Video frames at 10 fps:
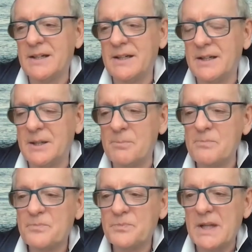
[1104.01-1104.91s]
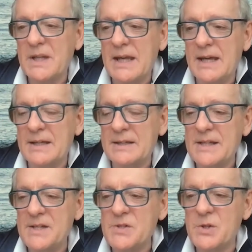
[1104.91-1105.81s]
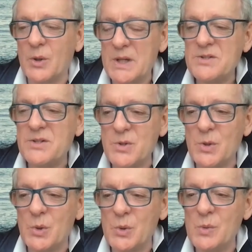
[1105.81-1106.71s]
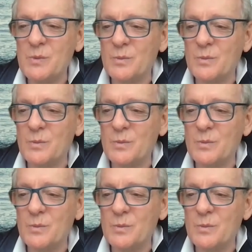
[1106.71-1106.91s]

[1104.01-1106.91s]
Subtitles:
and it's going to do